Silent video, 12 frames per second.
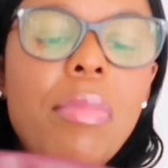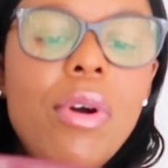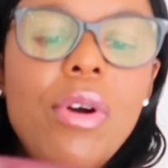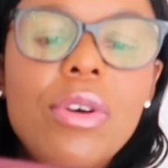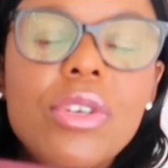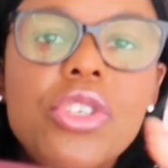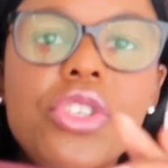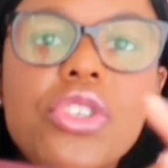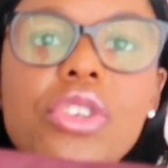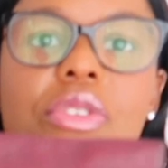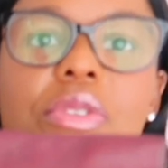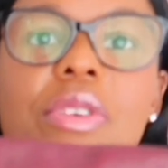but
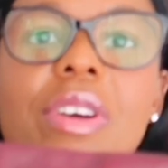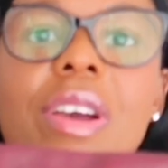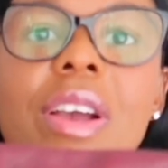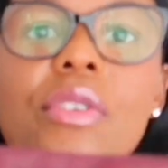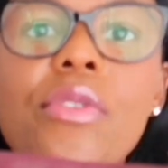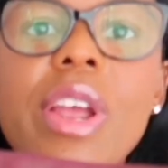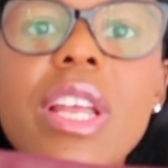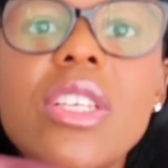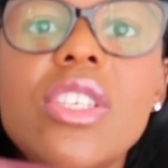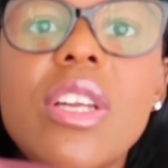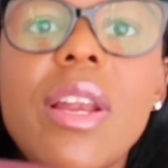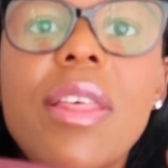look,
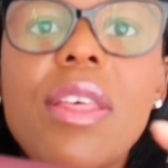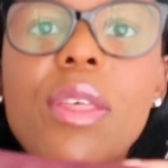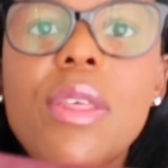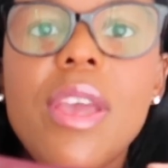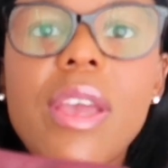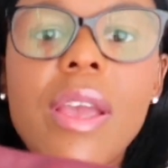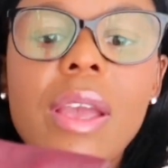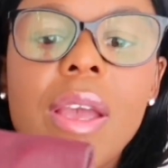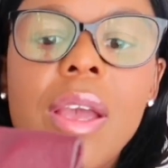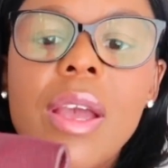grained leather there.